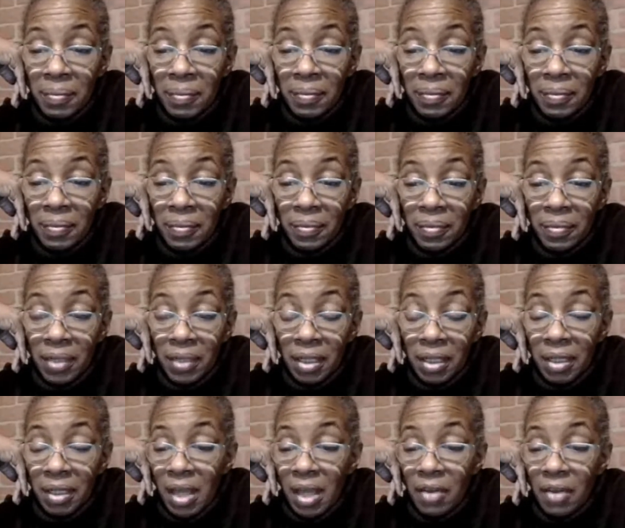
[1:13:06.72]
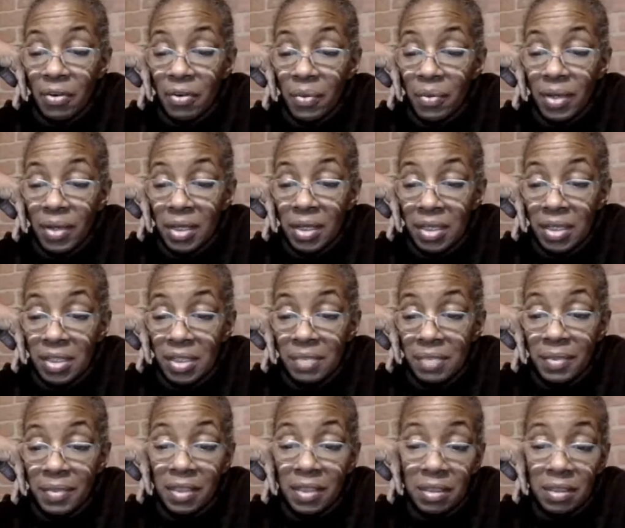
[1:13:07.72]
but I don't know what it is.
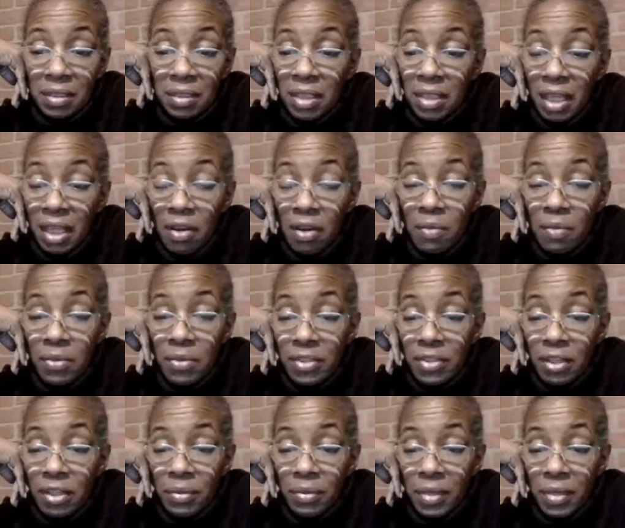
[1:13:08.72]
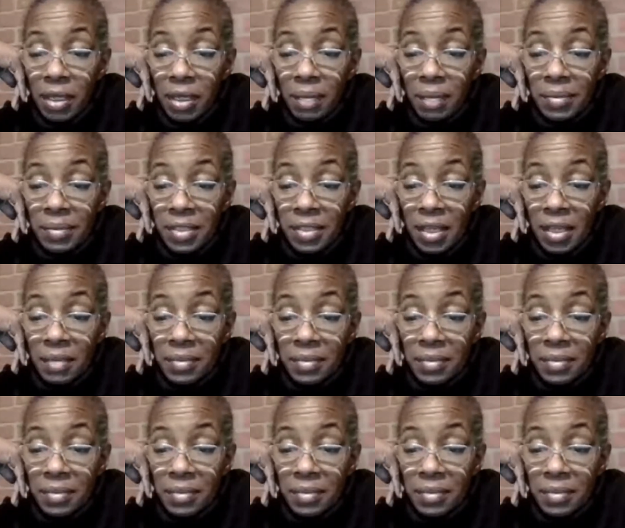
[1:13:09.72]
But yeah, it almost killed me a couple times.